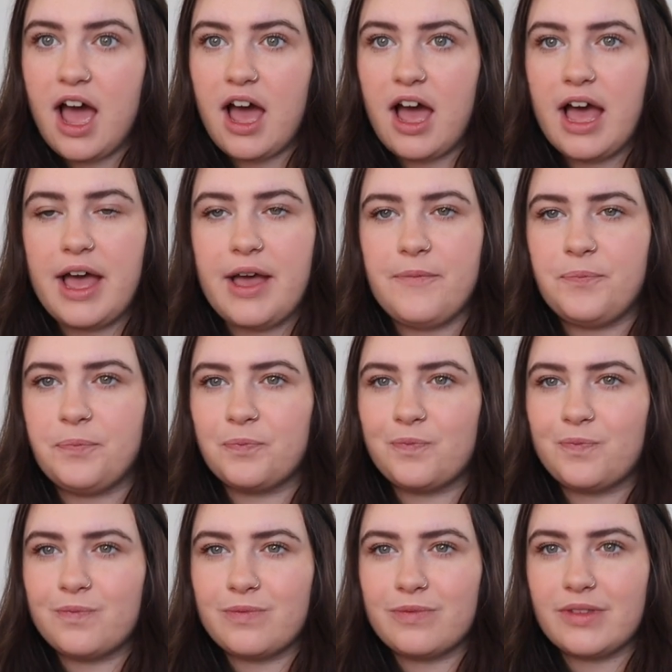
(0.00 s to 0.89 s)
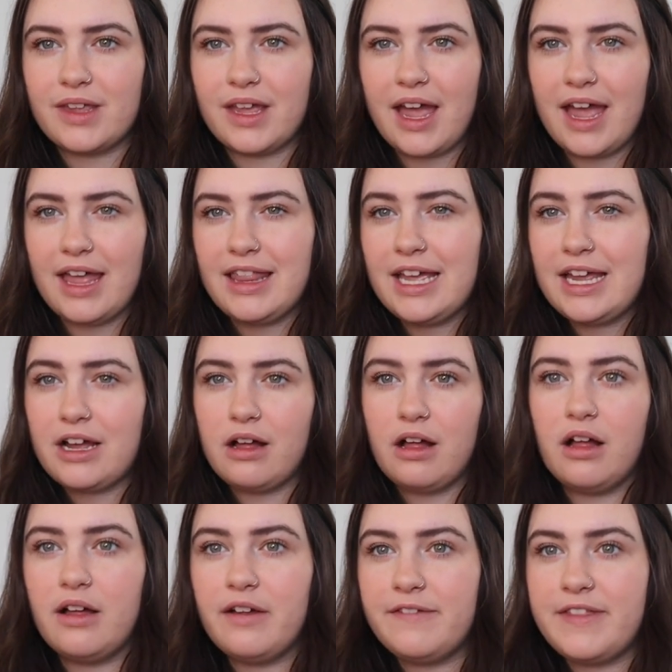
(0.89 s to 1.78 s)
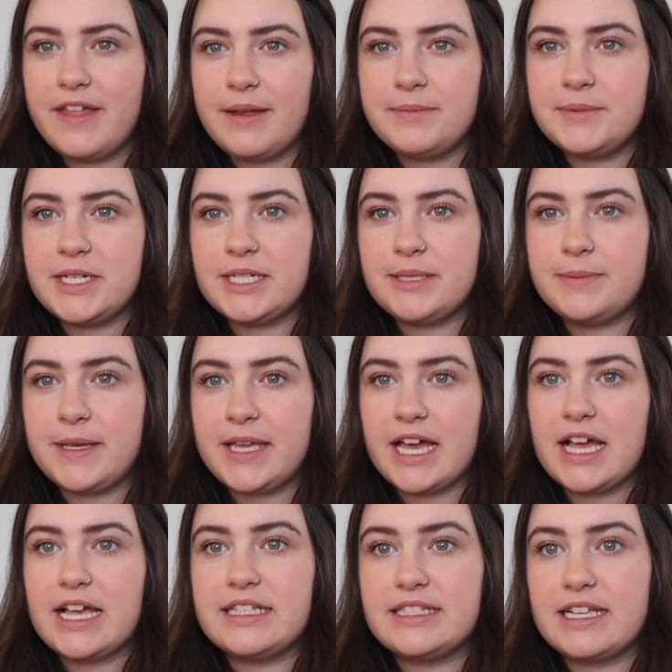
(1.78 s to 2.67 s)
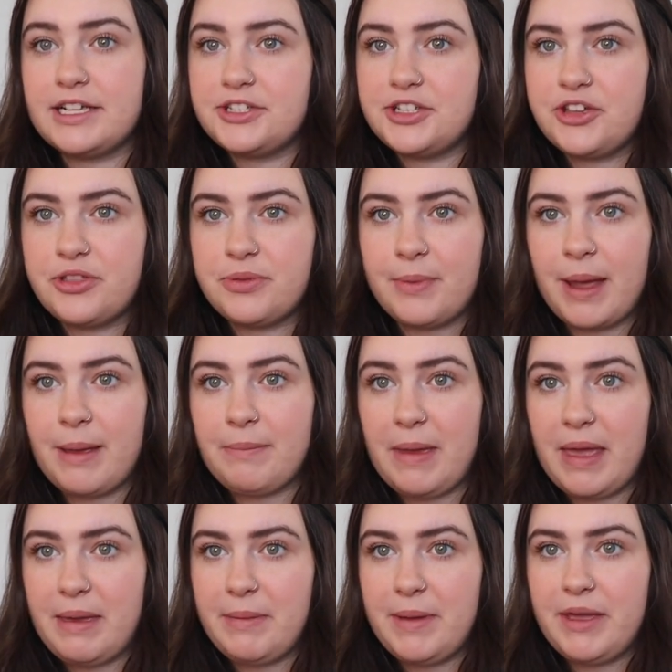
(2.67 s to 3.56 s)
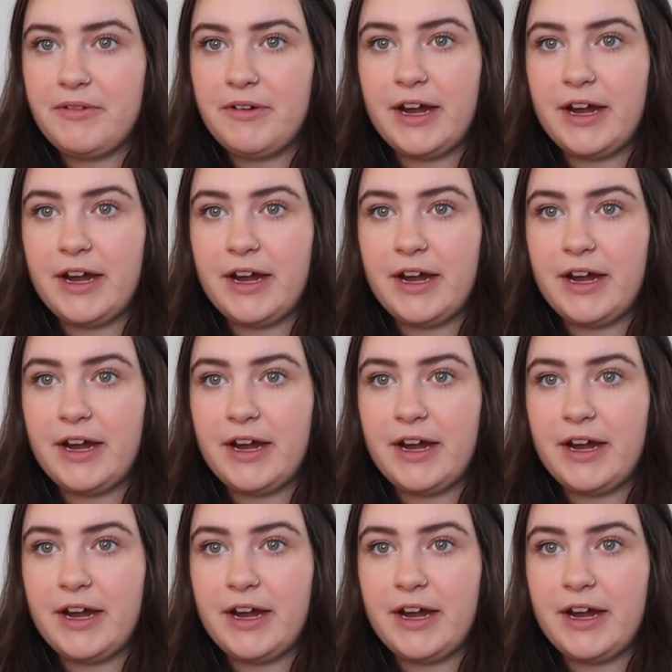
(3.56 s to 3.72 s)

I like all of them just because they soothe my baby.